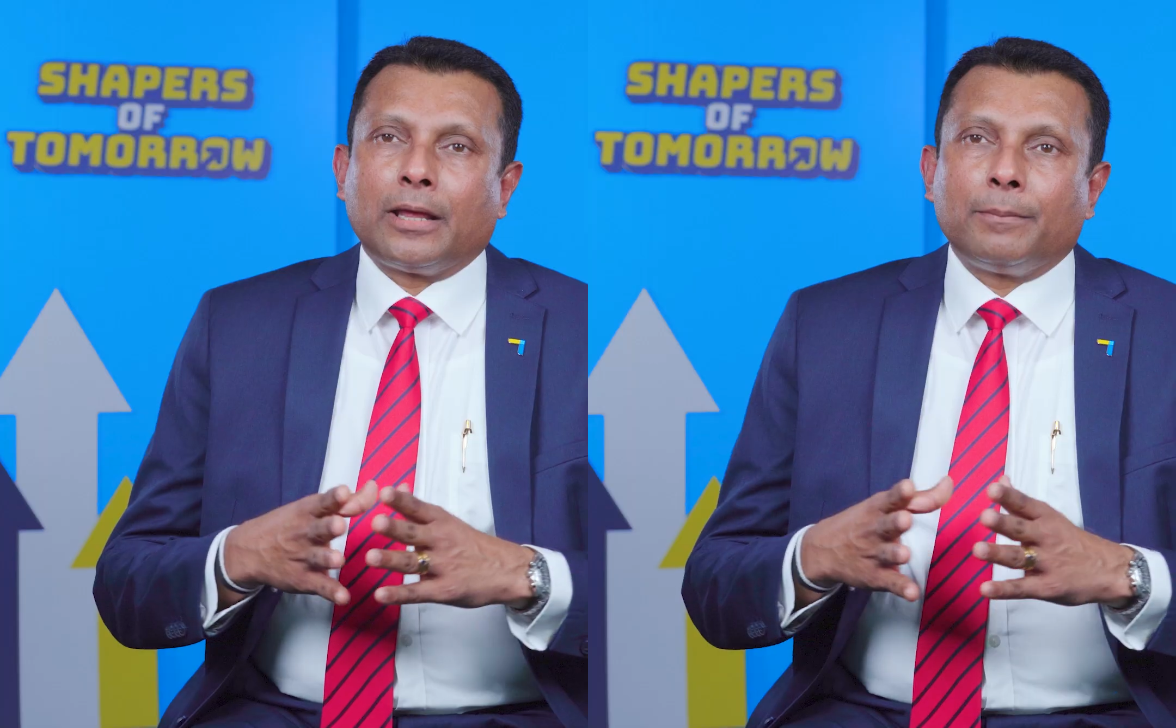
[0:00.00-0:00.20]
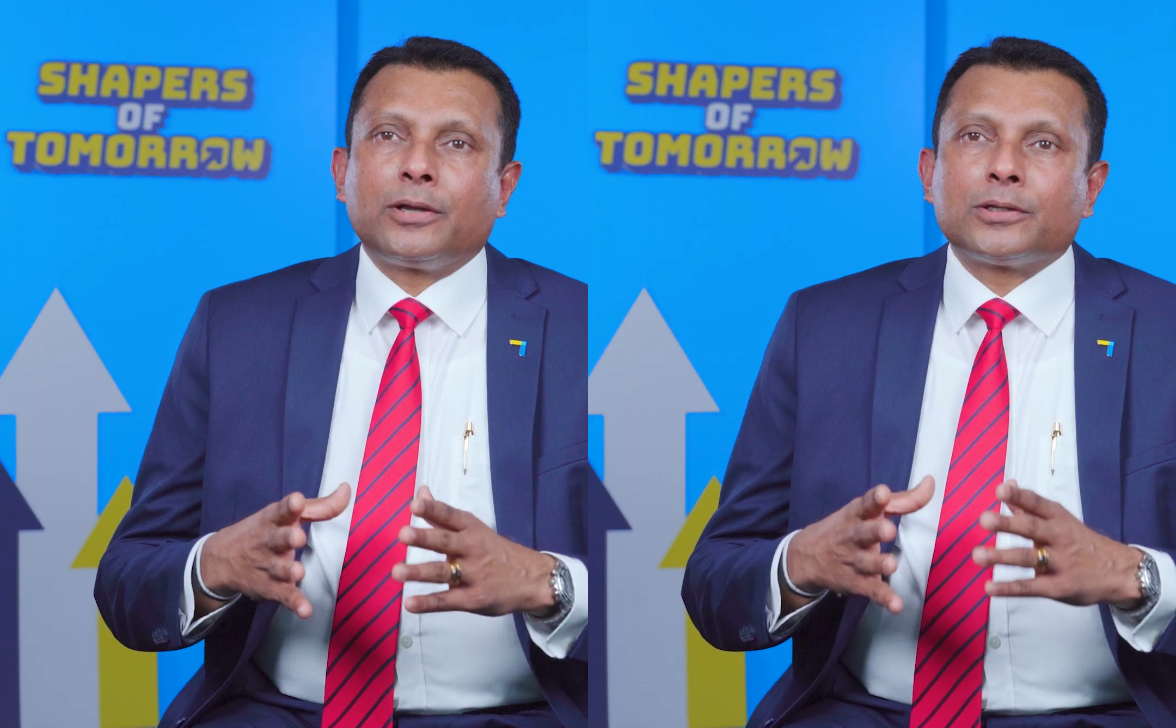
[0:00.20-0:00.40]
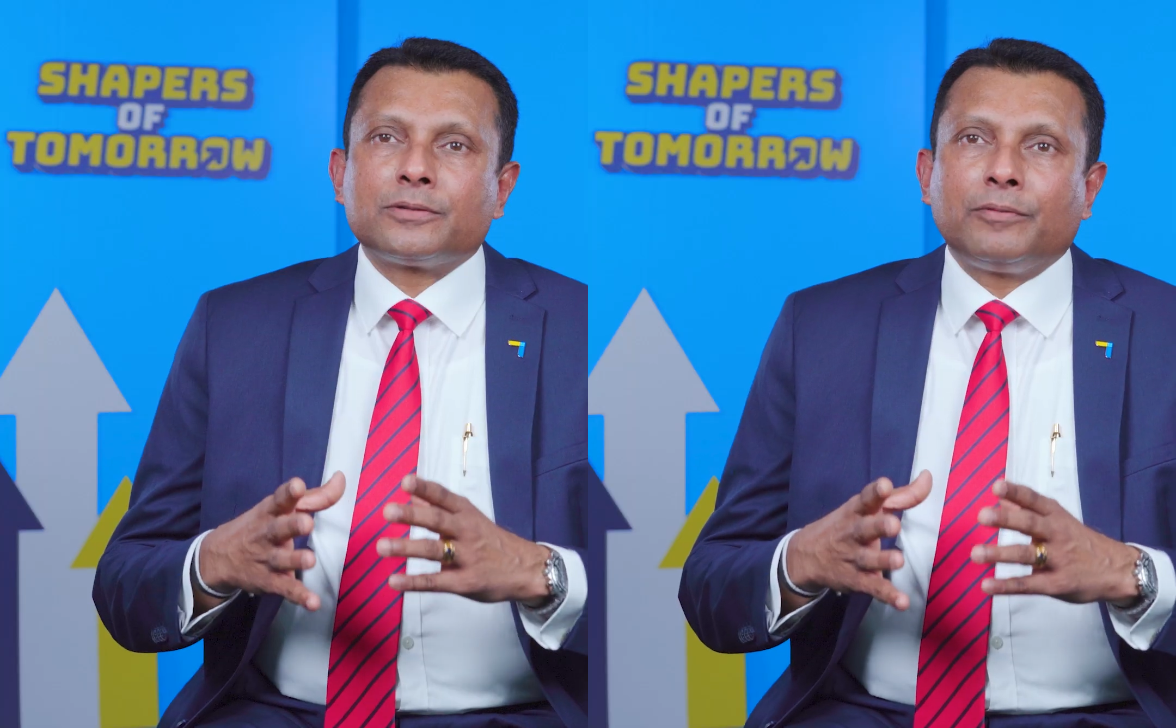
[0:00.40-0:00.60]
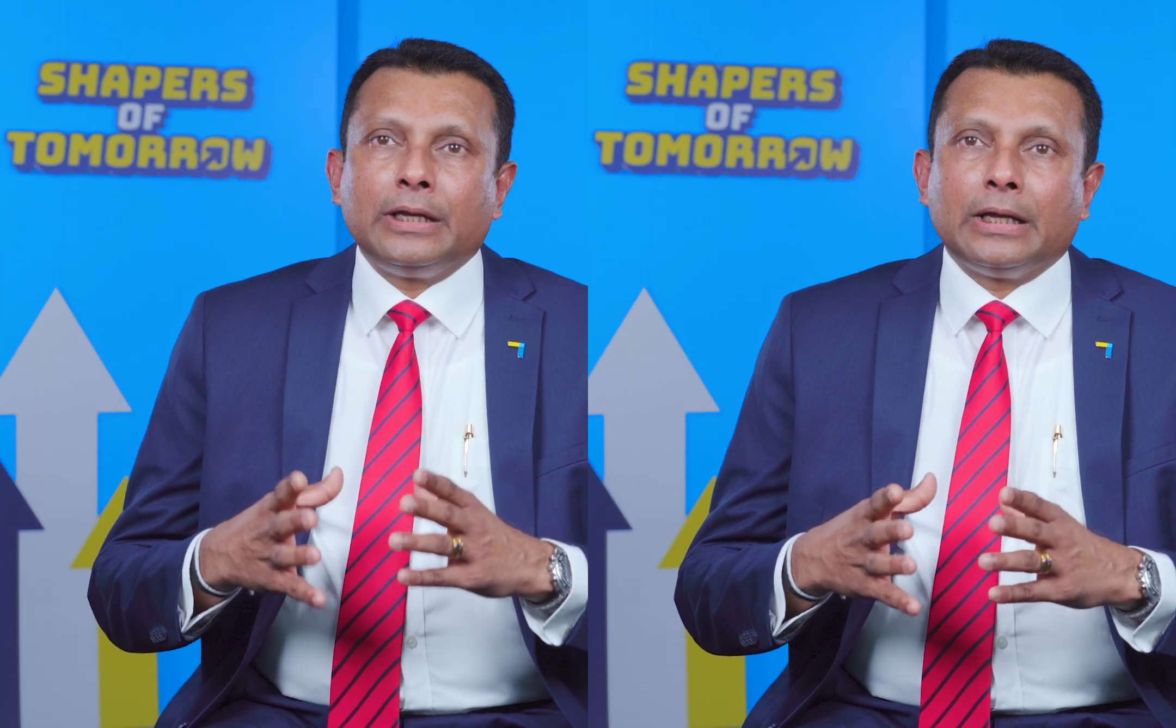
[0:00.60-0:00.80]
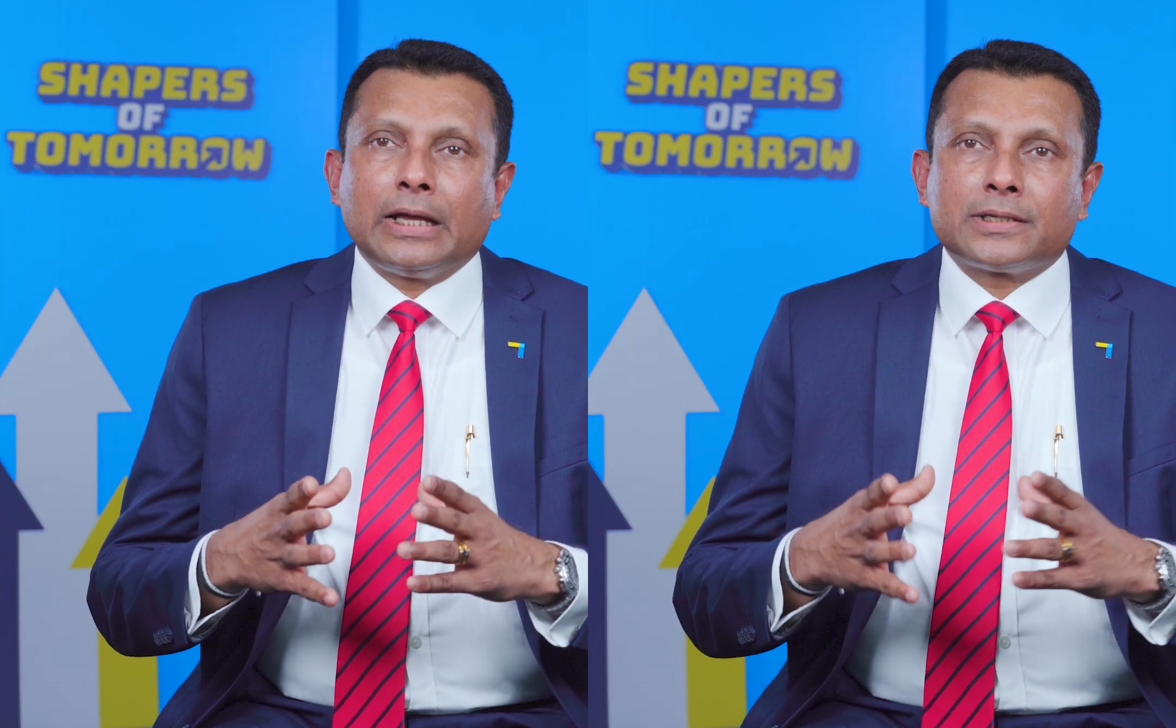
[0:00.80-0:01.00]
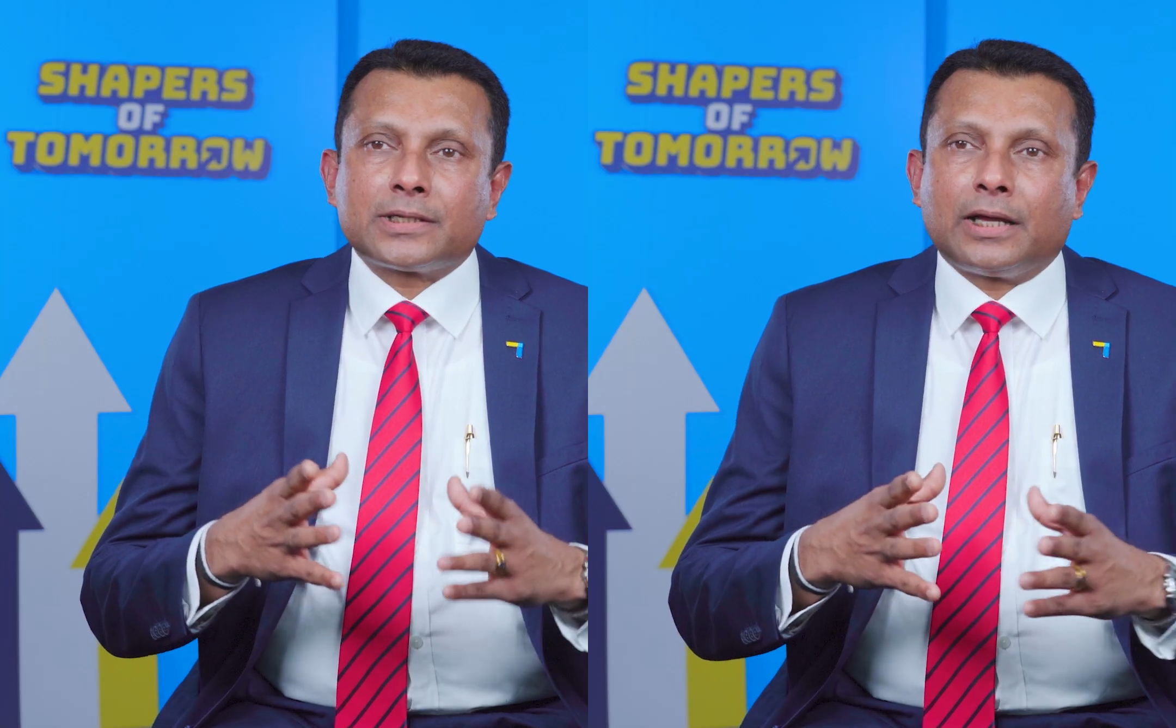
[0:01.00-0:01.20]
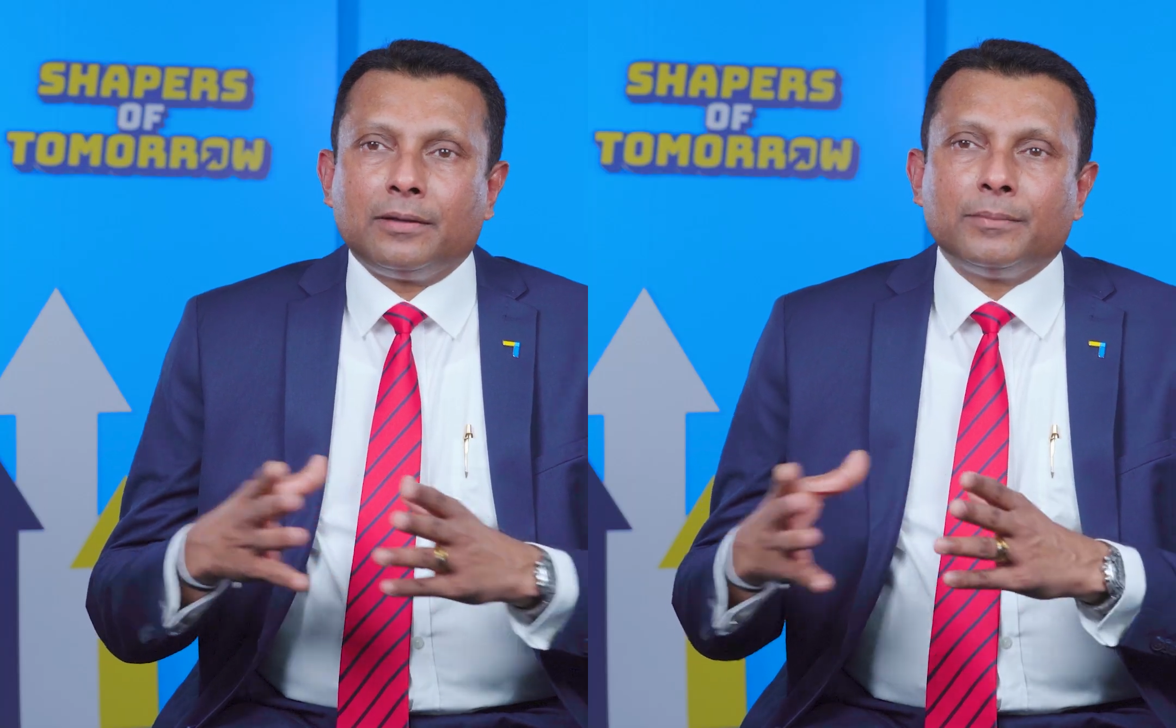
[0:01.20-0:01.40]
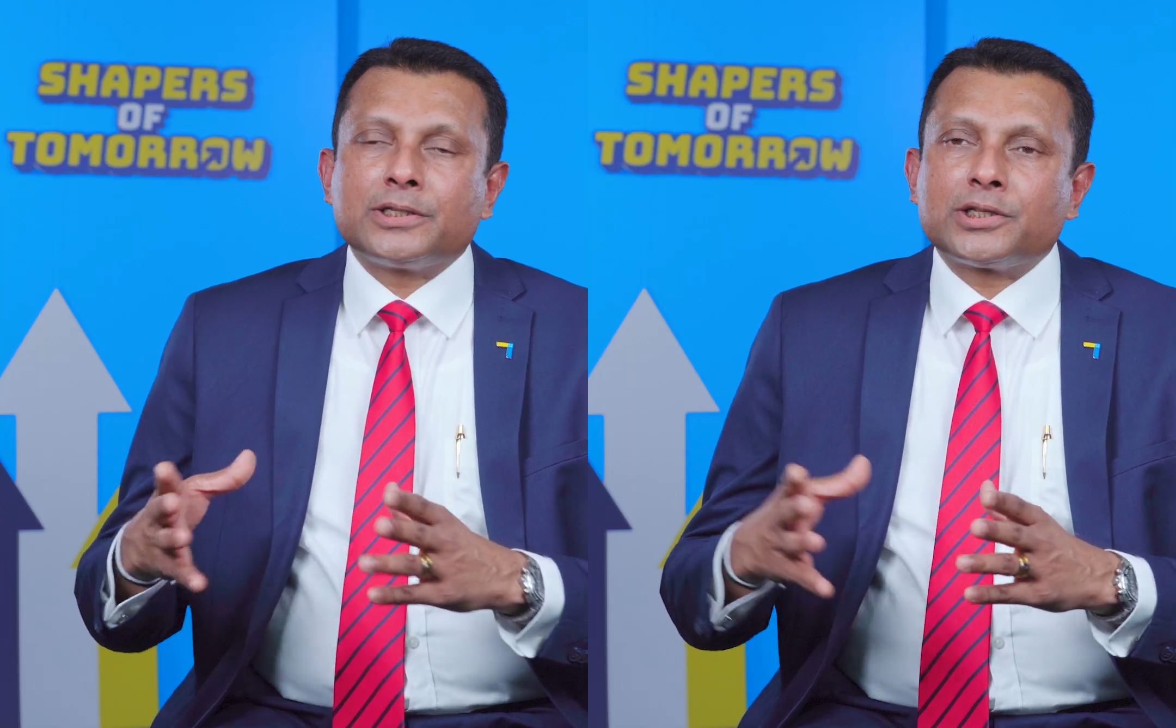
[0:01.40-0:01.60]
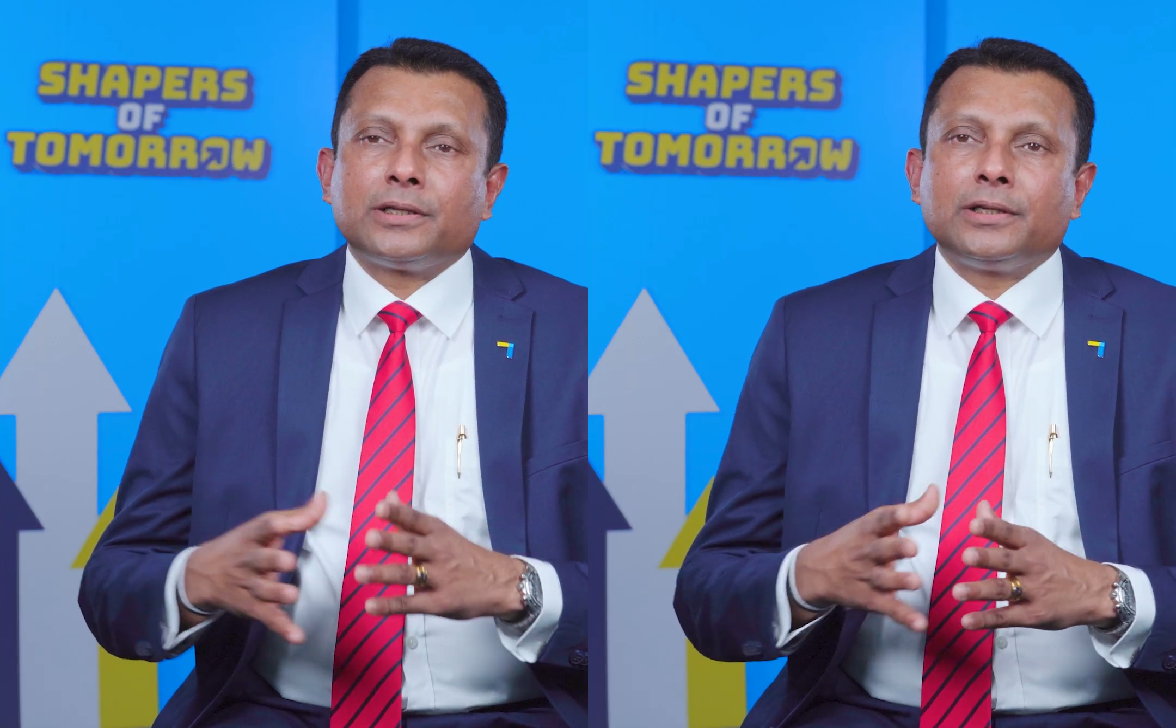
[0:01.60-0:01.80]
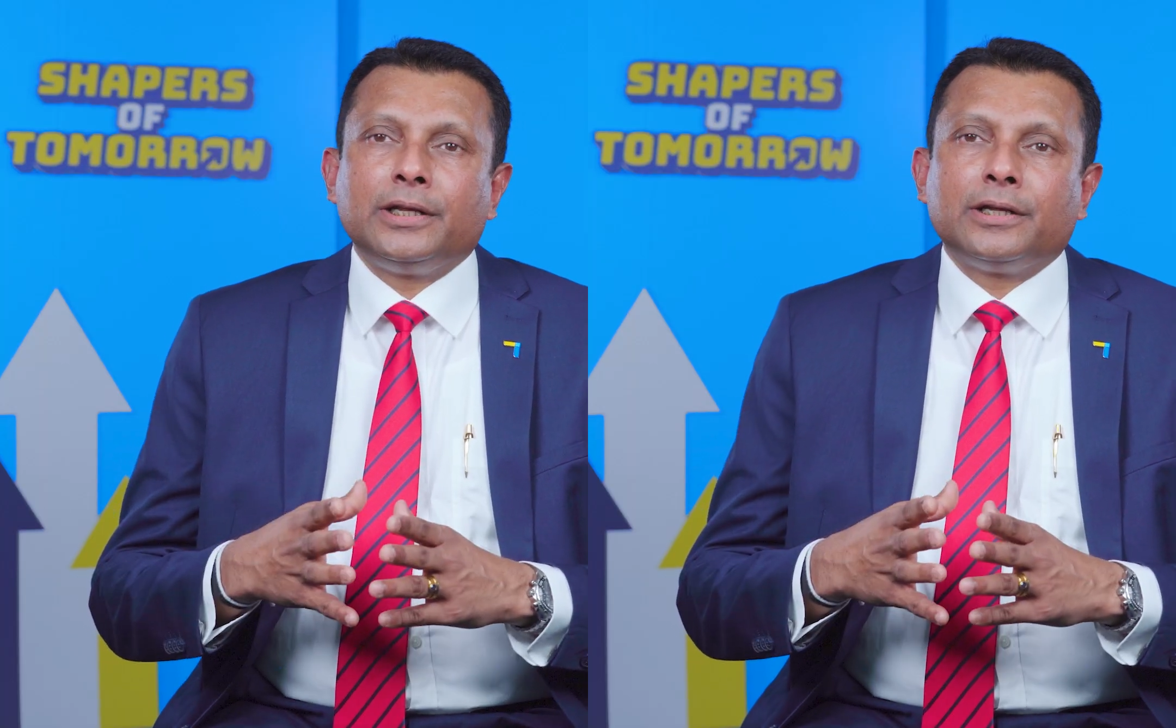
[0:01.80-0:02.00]
because we, as I mentioned
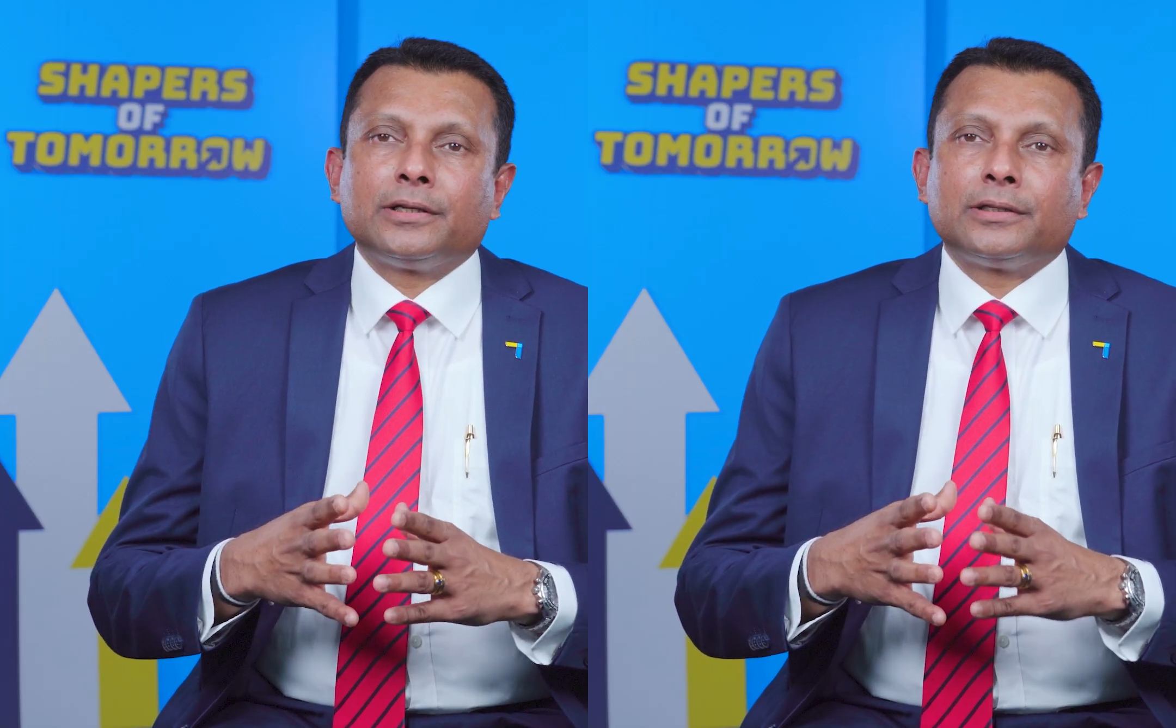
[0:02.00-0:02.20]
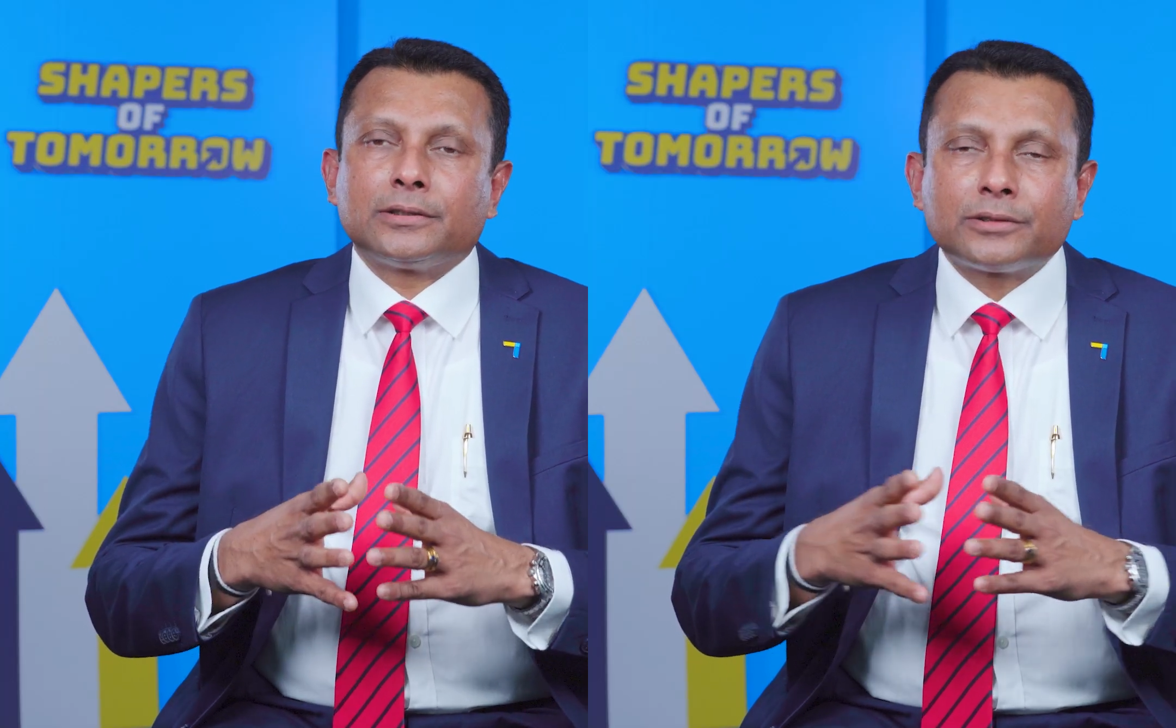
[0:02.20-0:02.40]
earlier,